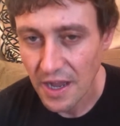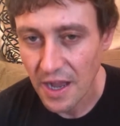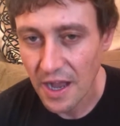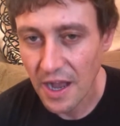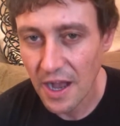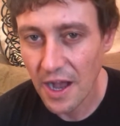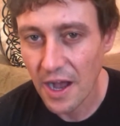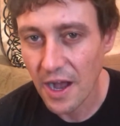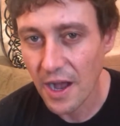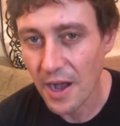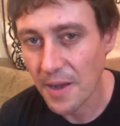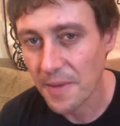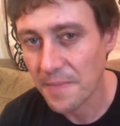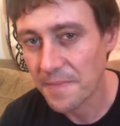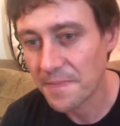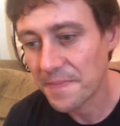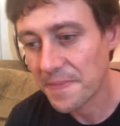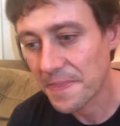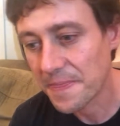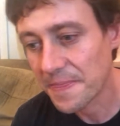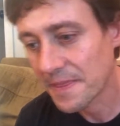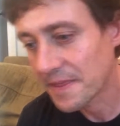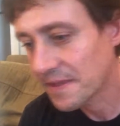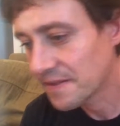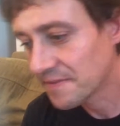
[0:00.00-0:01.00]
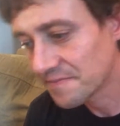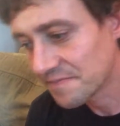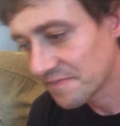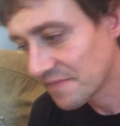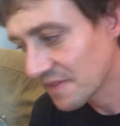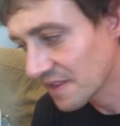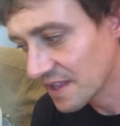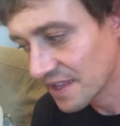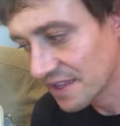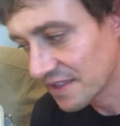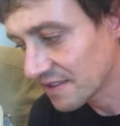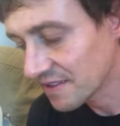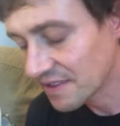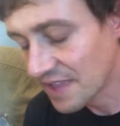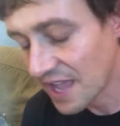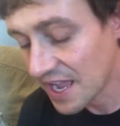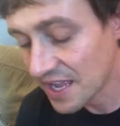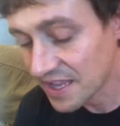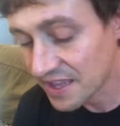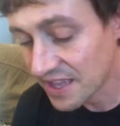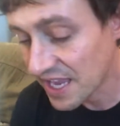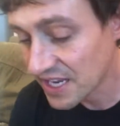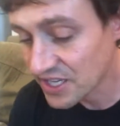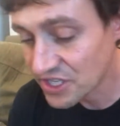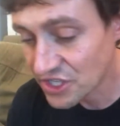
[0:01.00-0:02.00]
Um, That,
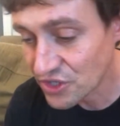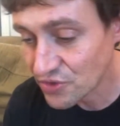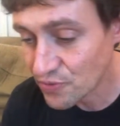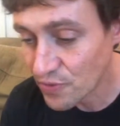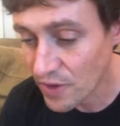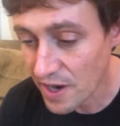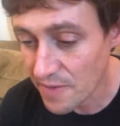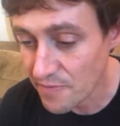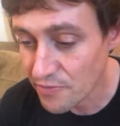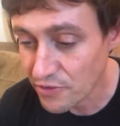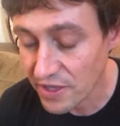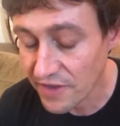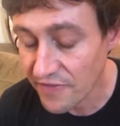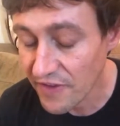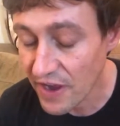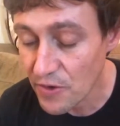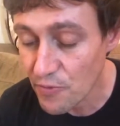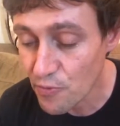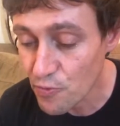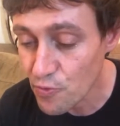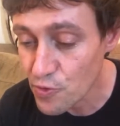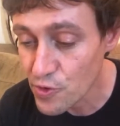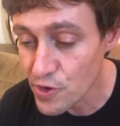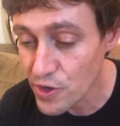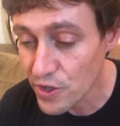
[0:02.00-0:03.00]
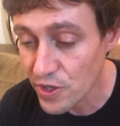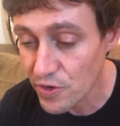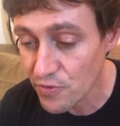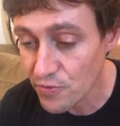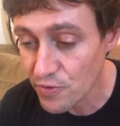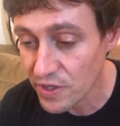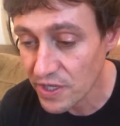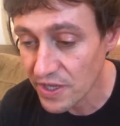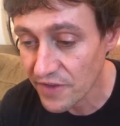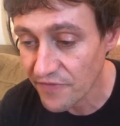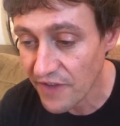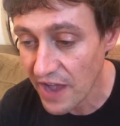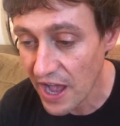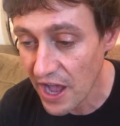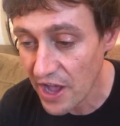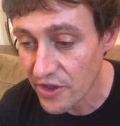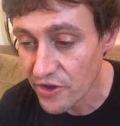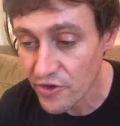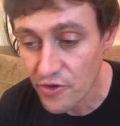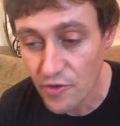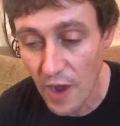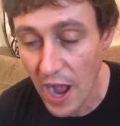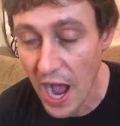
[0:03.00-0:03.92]
that's just what I believe. I really, really value.